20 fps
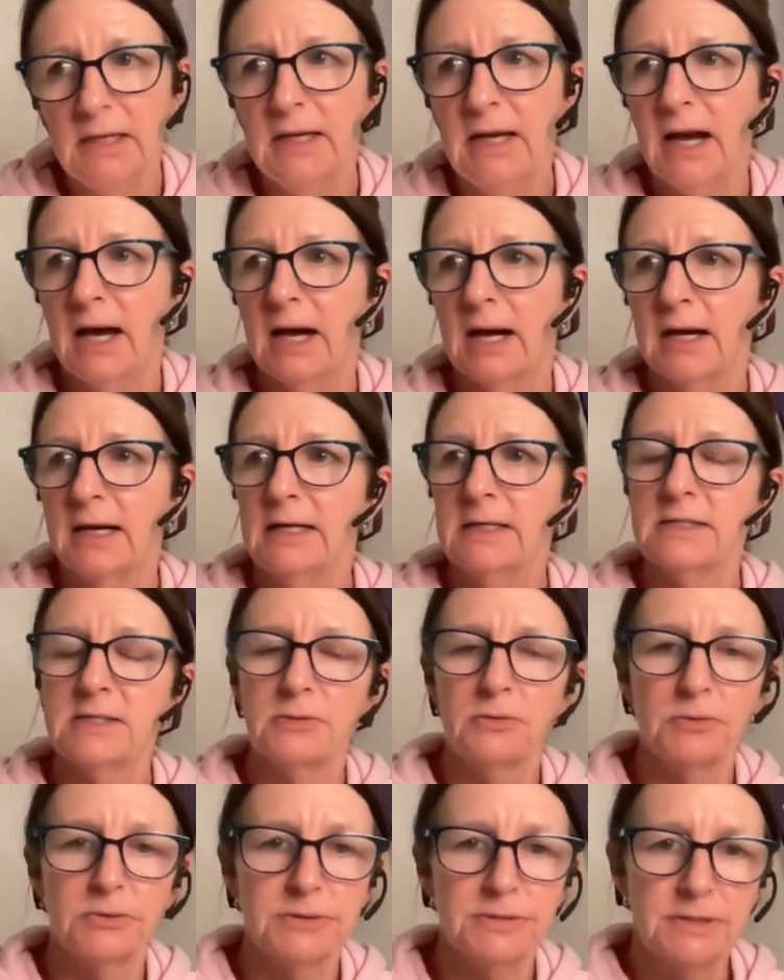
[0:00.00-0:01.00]
It's
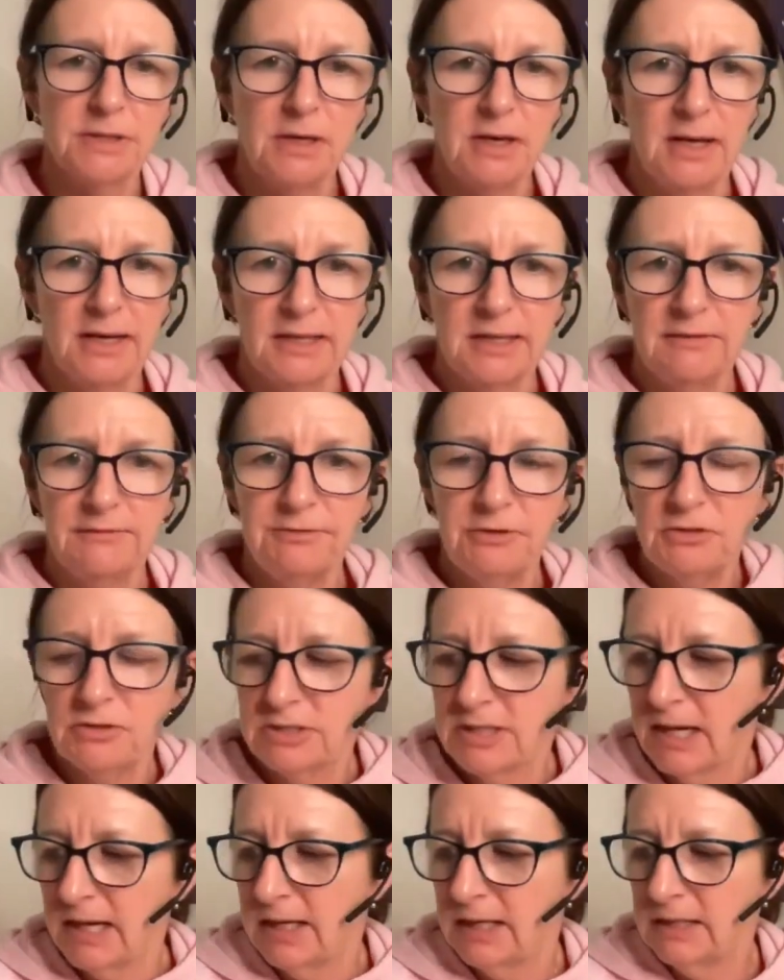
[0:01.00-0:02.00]
also like if you
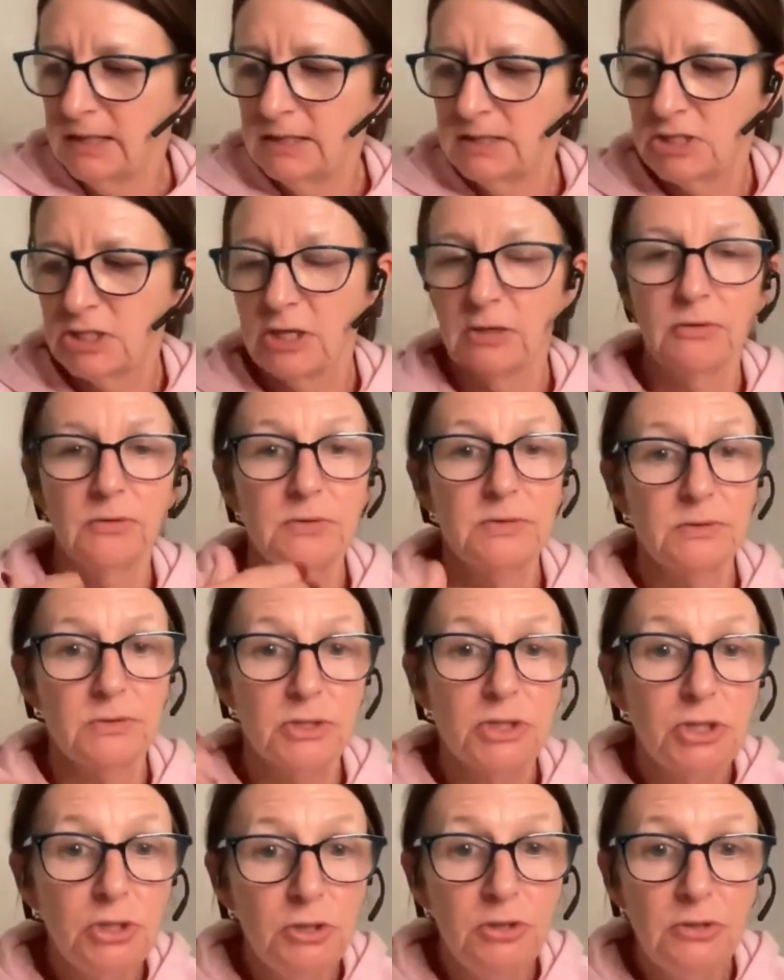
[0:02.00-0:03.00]
take gels or
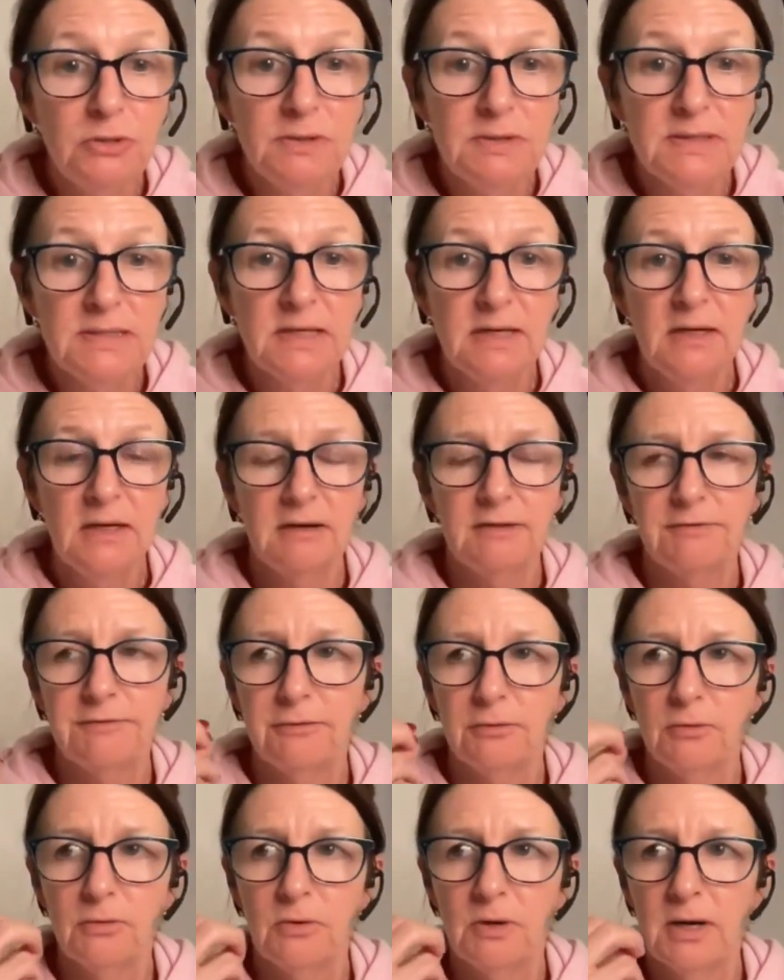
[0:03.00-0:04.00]
chews
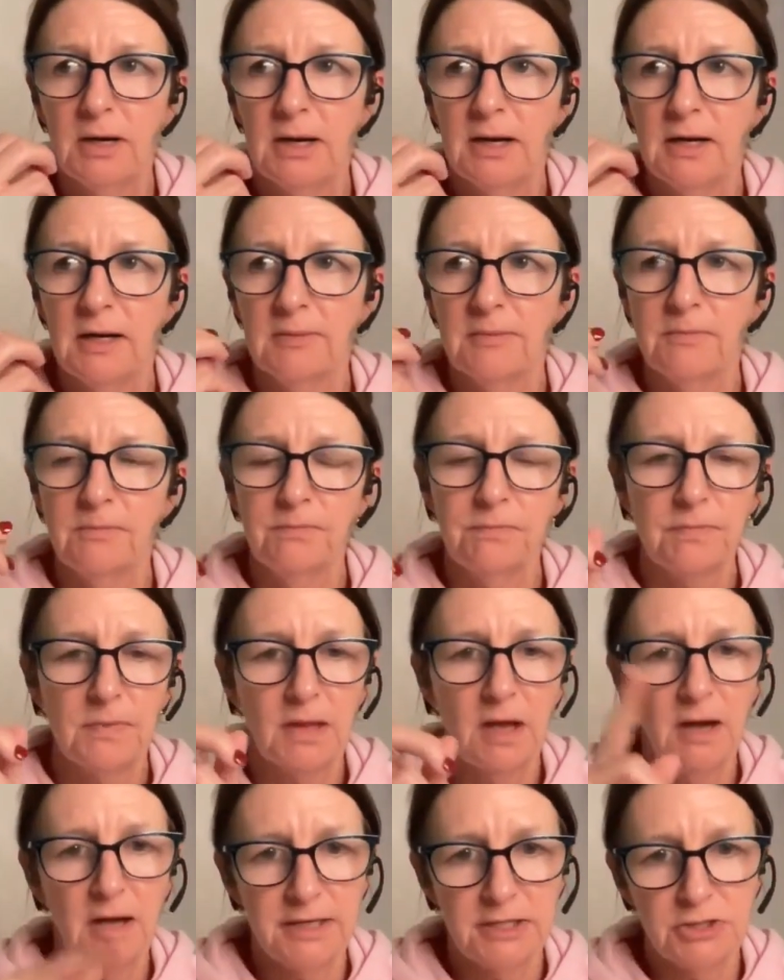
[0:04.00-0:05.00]
for
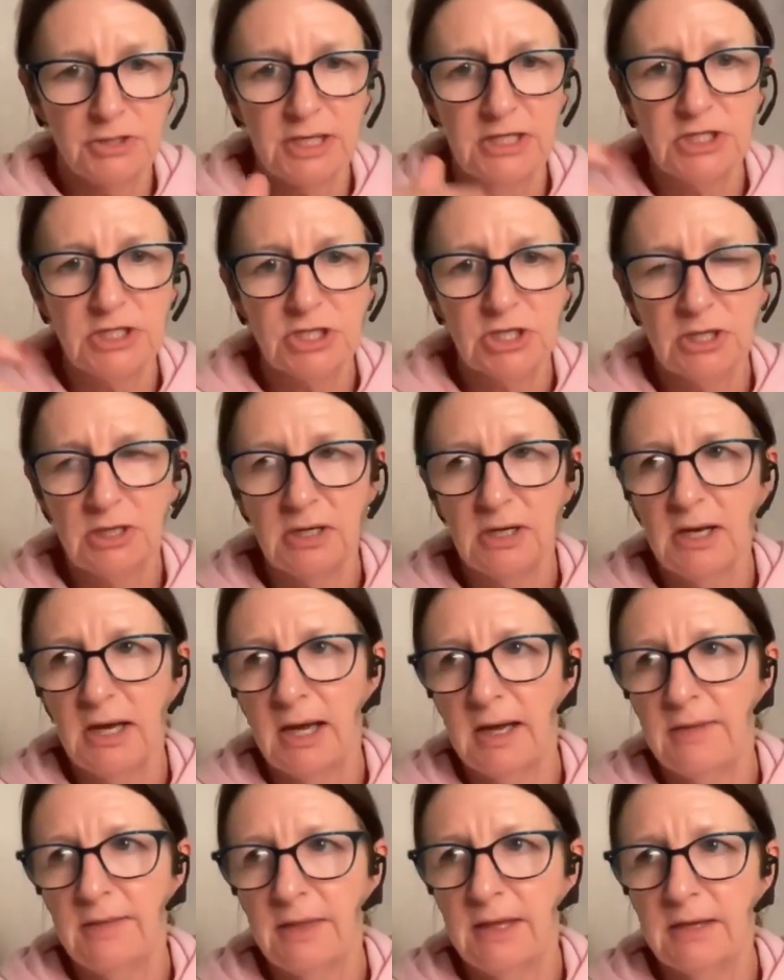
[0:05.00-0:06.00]
hydration
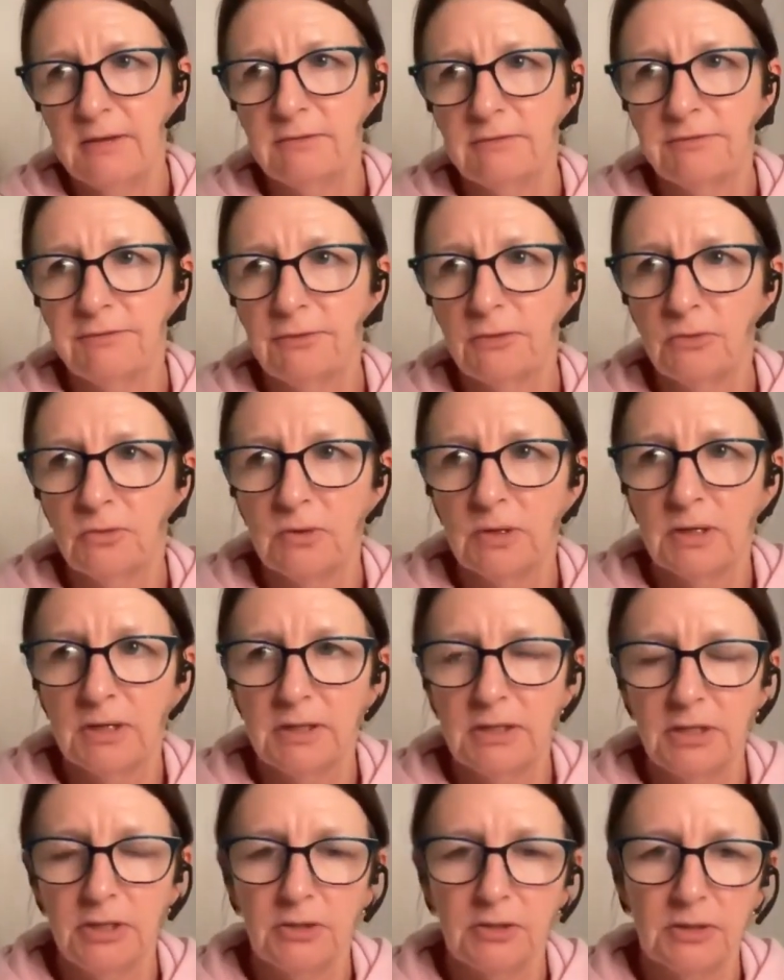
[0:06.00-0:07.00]
and then for
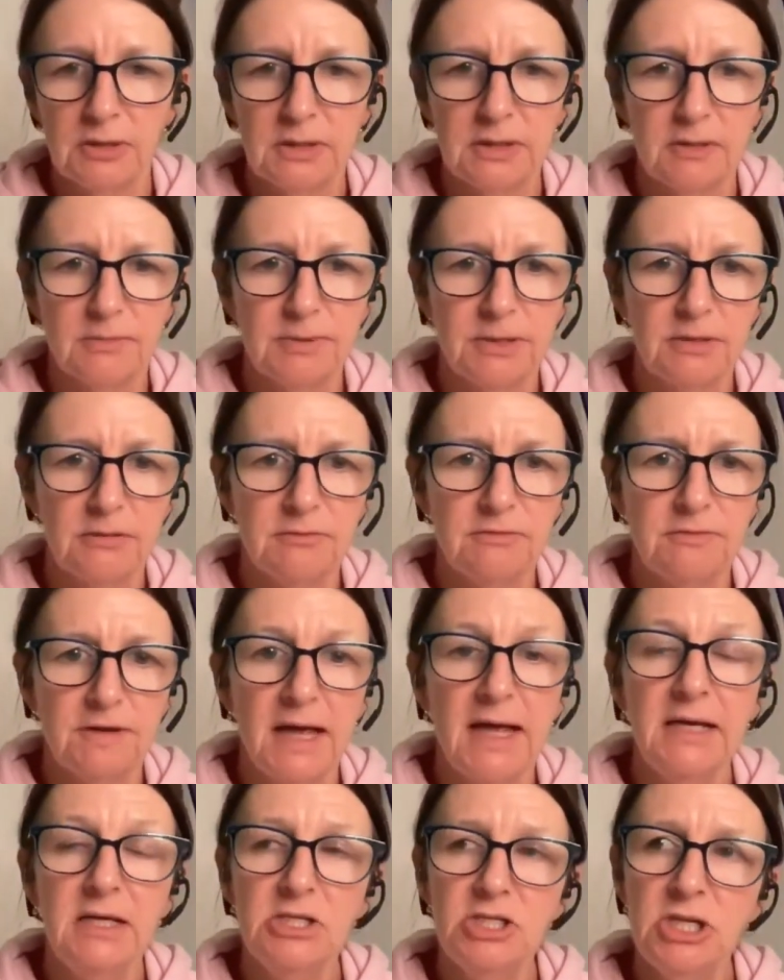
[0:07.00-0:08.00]
a little bit of
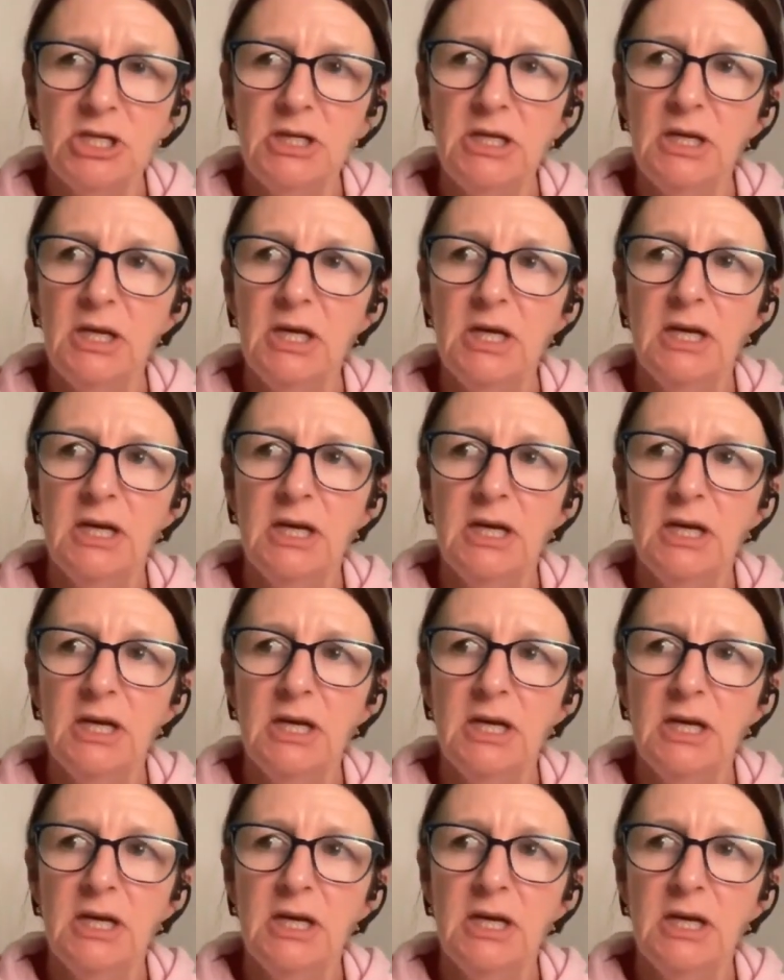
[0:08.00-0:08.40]
energy,